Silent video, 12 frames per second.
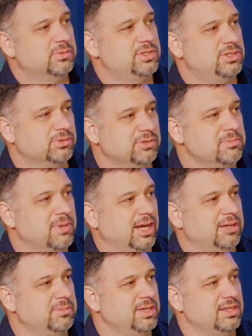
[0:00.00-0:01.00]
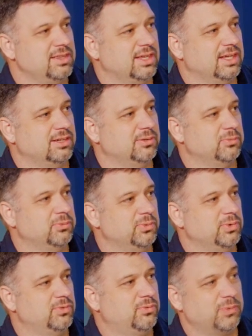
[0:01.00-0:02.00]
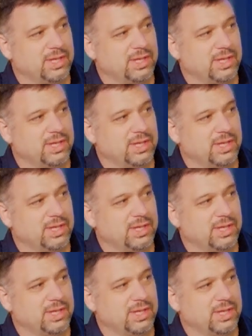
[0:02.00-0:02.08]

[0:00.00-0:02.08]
would you mm-hmm. remind me that if